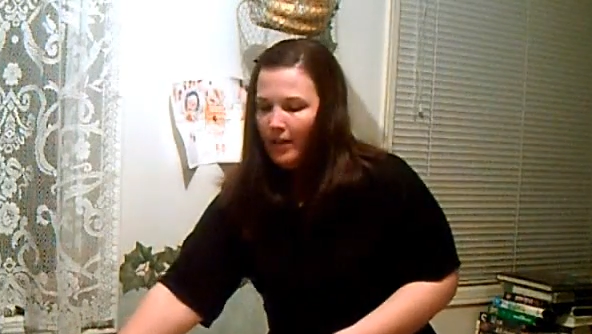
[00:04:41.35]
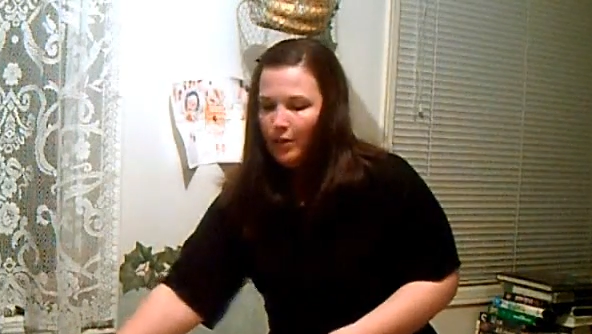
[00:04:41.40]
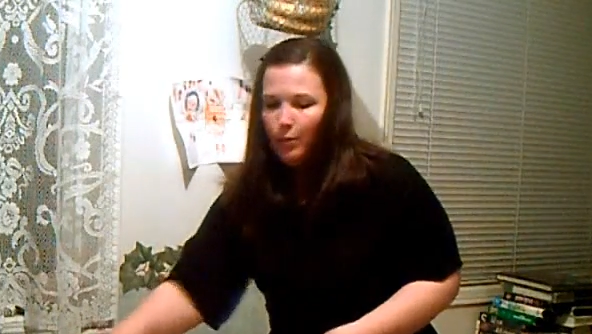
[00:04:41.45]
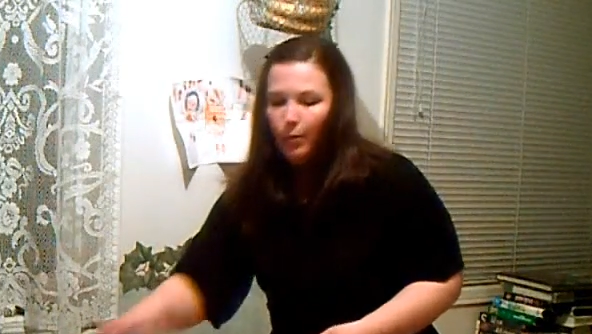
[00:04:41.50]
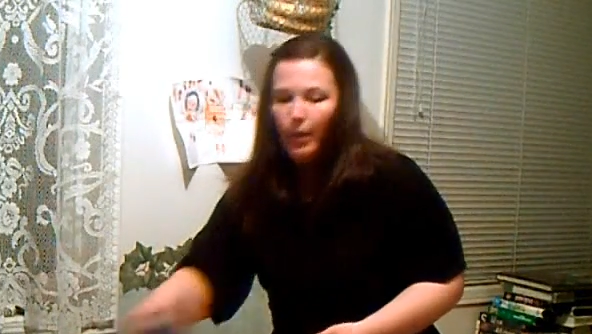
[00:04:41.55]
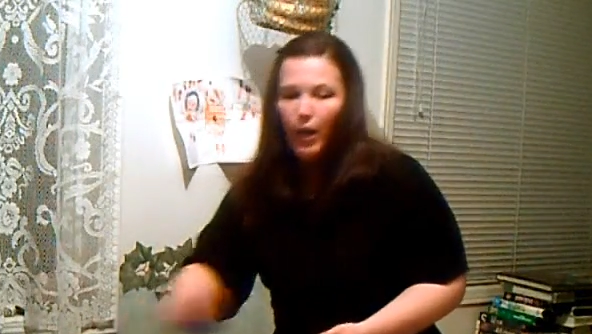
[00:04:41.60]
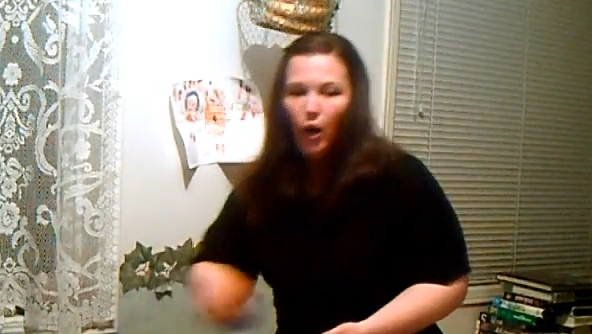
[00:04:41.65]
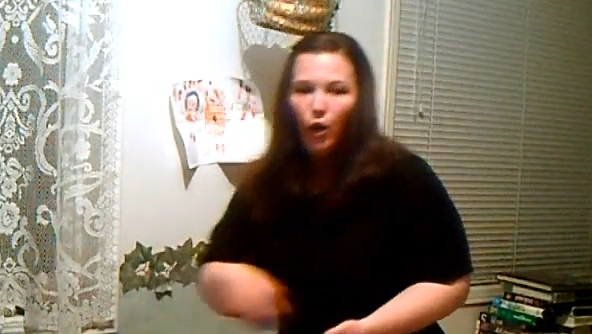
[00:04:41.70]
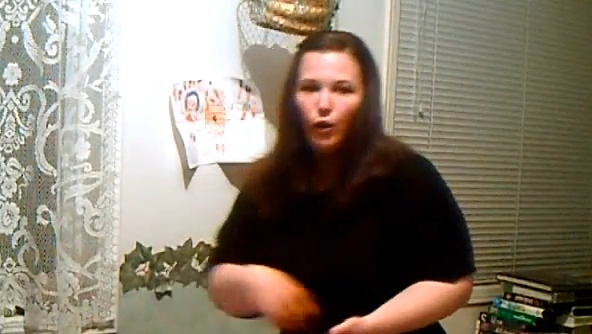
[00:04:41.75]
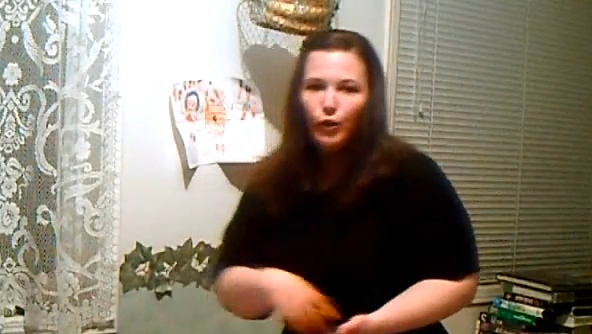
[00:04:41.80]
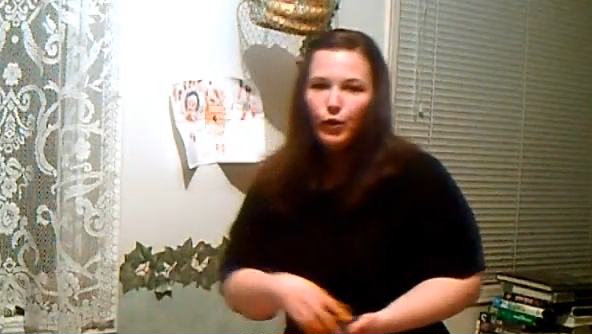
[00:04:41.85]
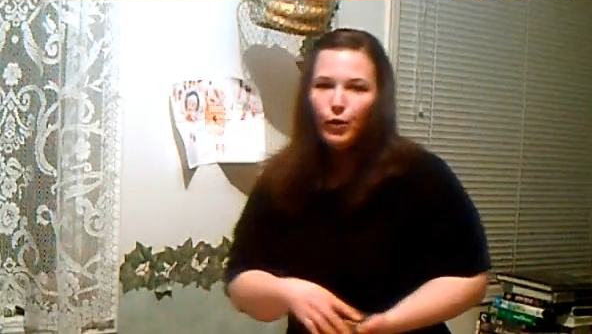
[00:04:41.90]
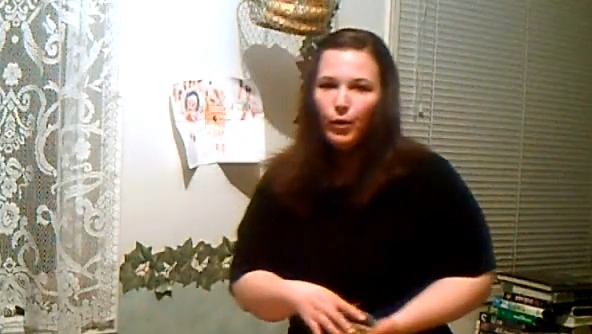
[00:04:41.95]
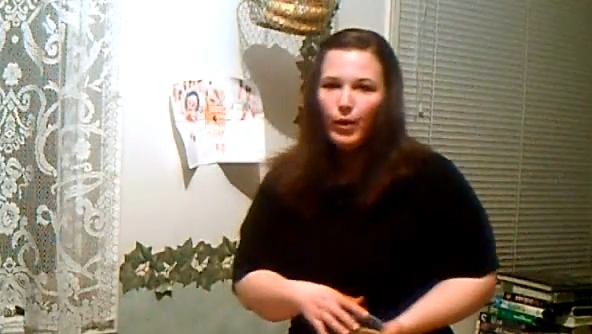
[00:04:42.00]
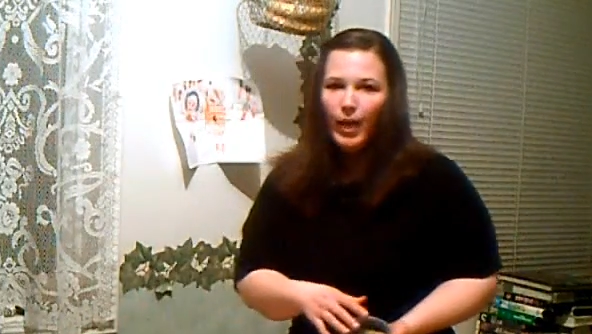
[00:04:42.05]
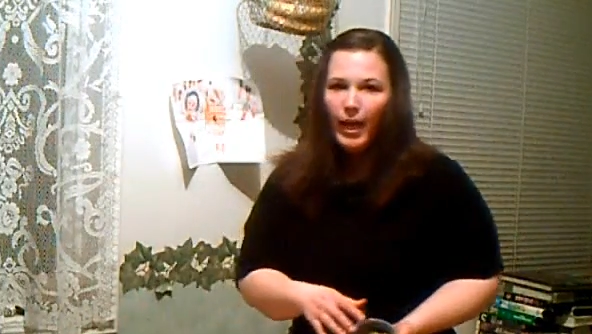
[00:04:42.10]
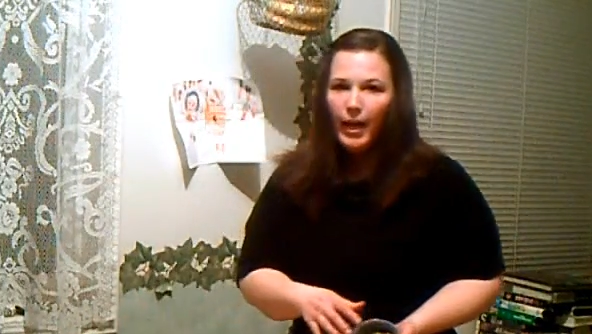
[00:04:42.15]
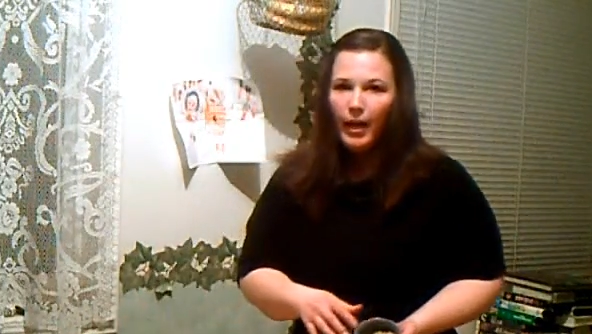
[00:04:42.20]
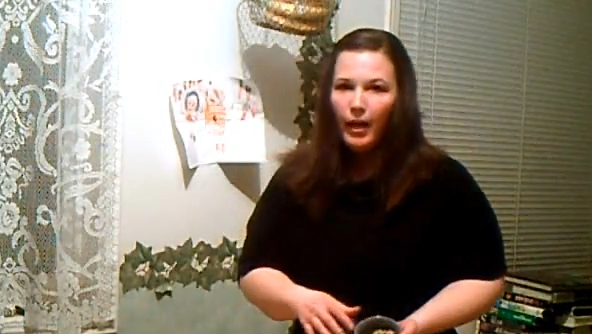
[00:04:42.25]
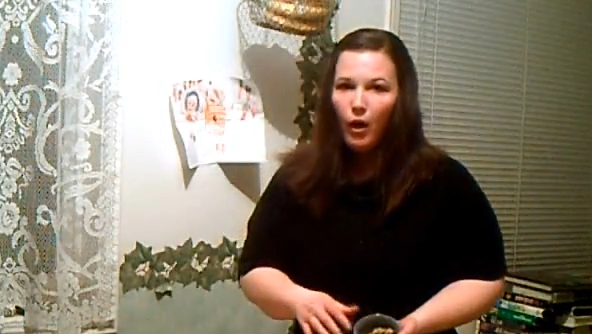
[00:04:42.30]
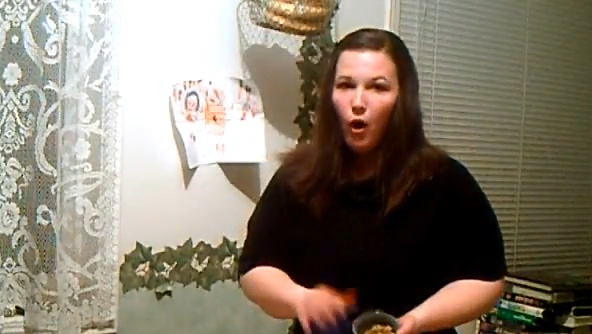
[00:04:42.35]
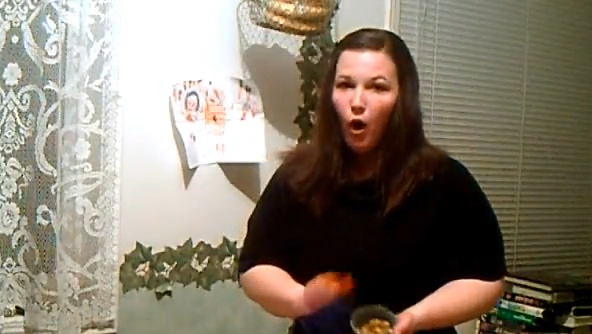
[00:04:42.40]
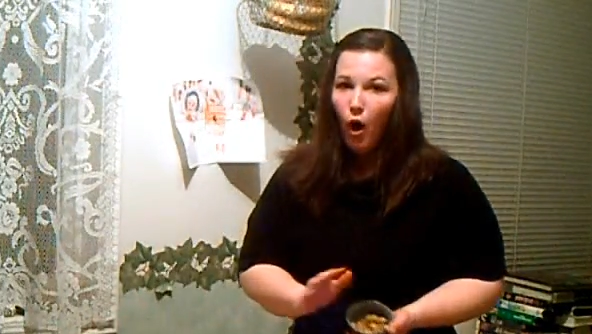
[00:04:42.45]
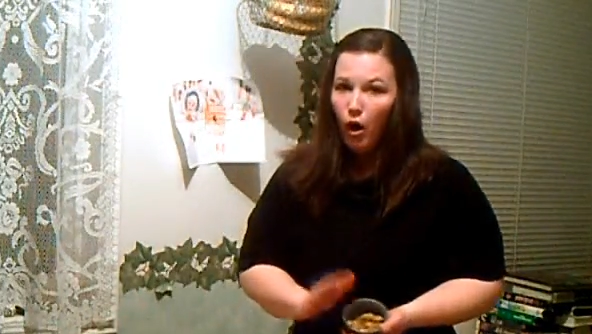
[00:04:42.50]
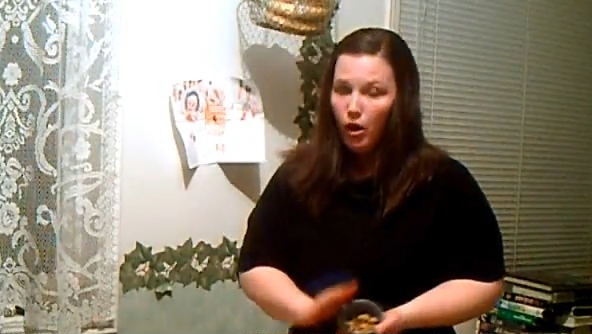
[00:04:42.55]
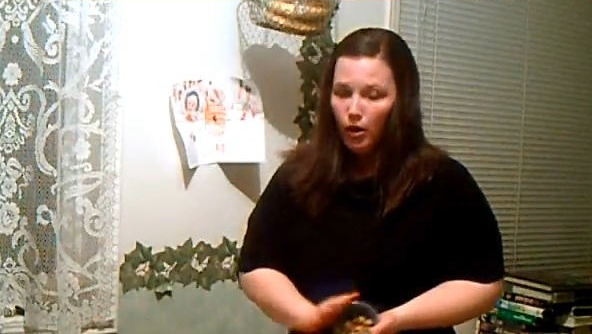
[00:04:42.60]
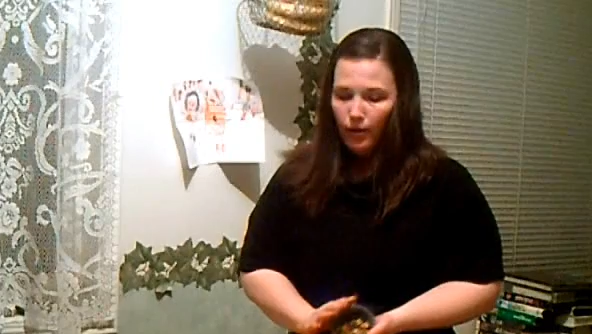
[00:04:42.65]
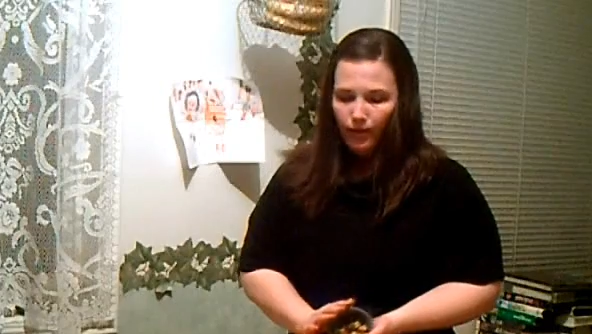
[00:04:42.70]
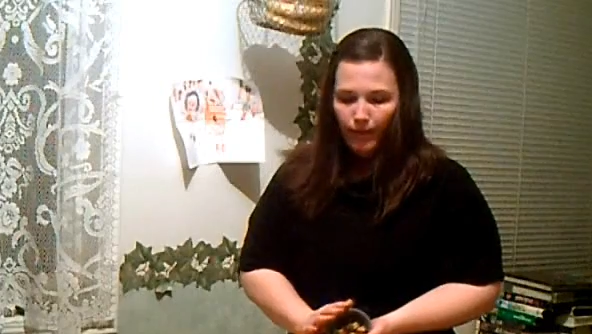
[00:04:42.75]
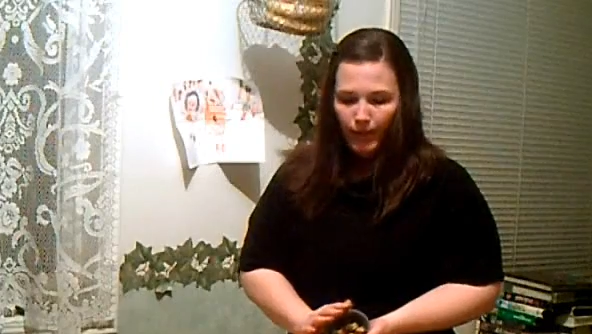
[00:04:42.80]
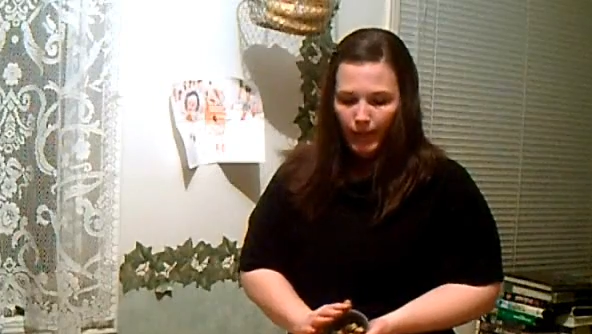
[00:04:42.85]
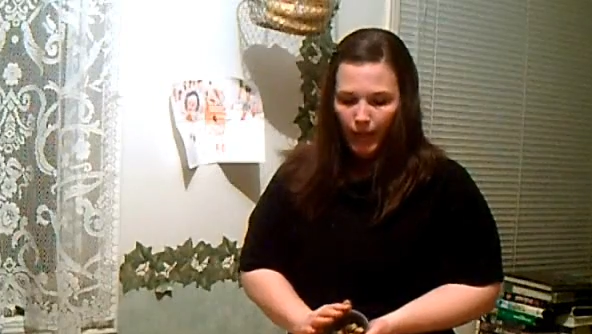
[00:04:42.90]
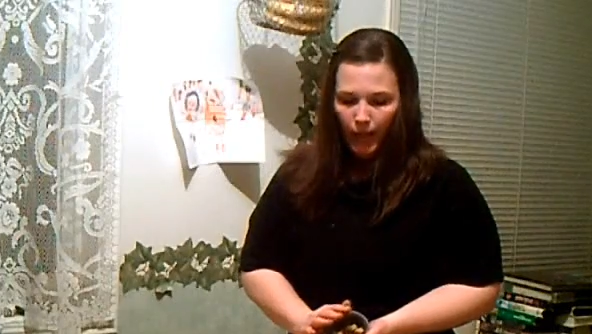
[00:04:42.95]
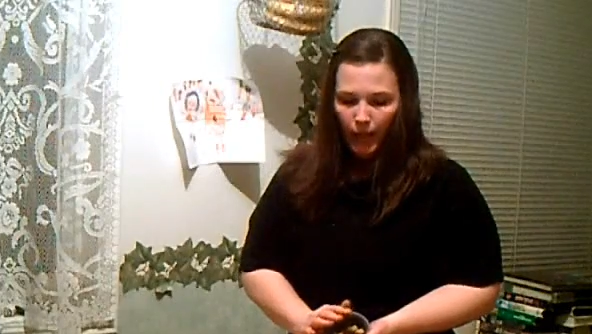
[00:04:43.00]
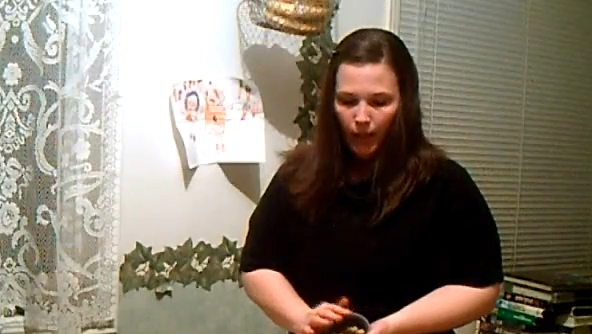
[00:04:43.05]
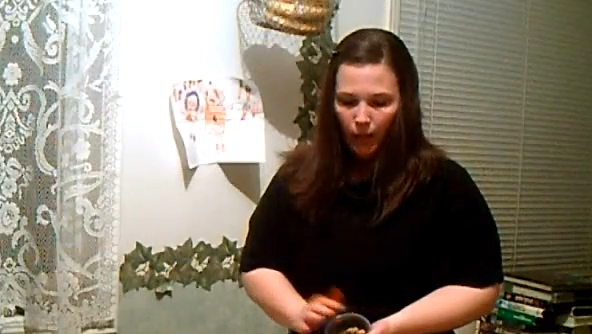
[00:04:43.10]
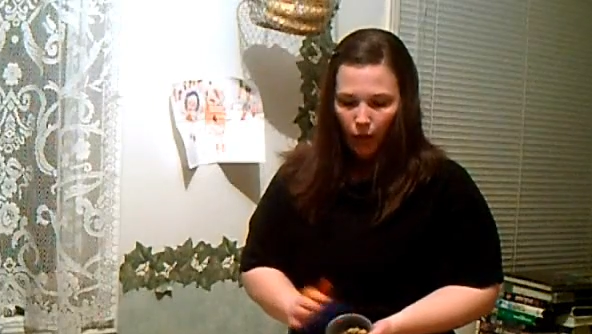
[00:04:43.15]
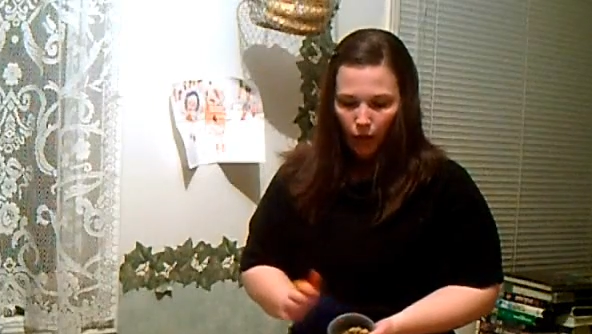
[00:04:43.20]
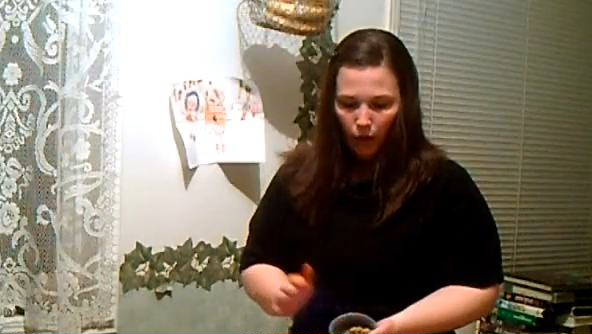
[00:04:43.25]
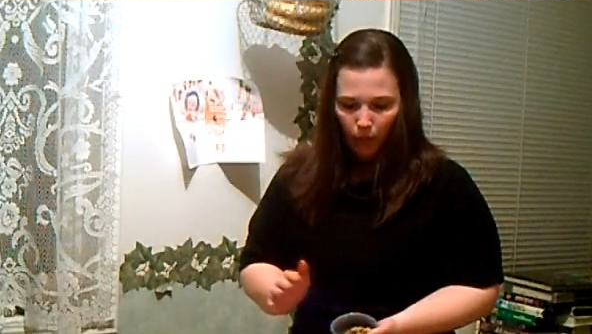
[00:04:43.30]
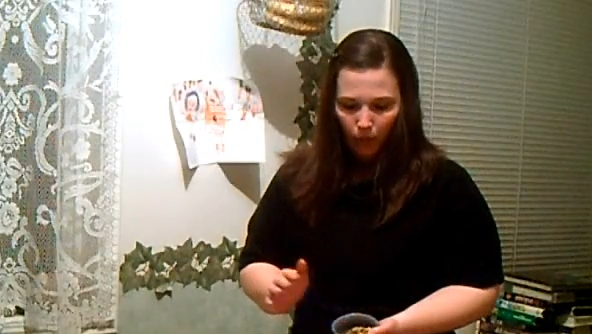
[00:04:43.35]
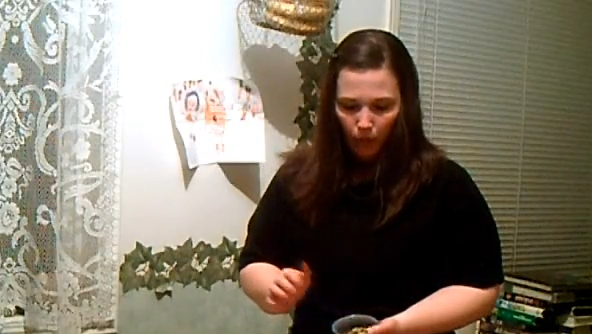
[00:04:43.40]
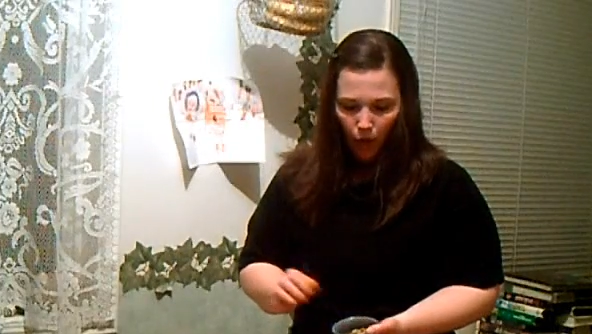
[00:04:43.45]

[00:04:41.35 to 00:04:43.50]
And we also like olives